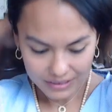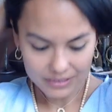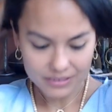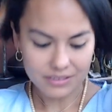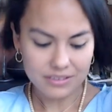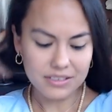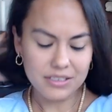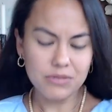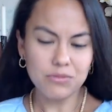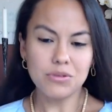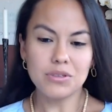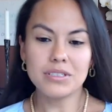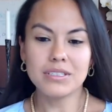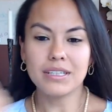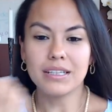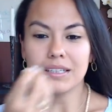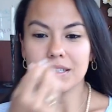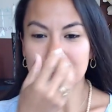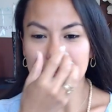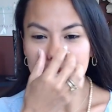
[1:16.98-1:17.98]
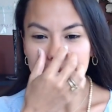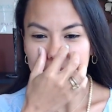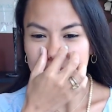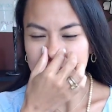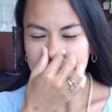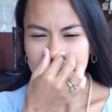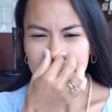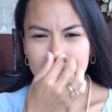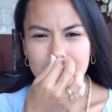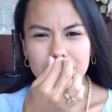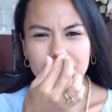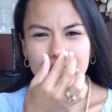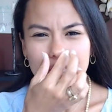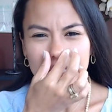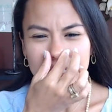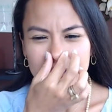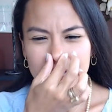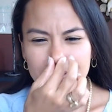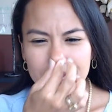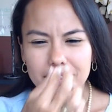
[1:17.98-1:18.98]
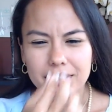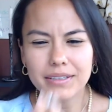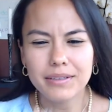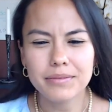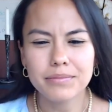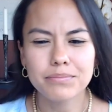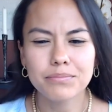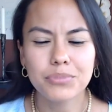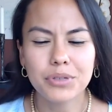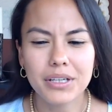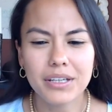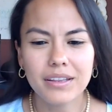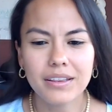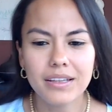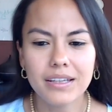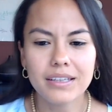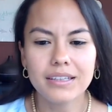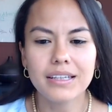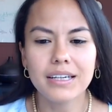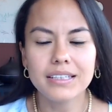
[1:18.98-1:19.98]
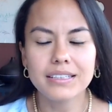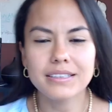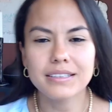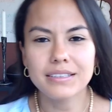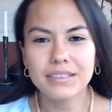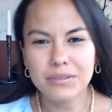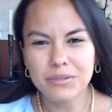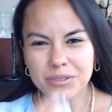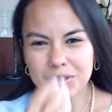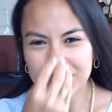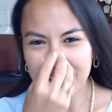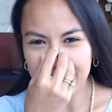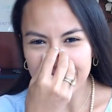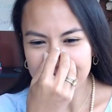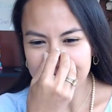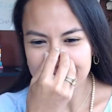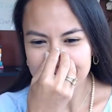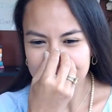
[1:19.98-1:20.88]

she was a little bit, you could hear with the breathing that it was like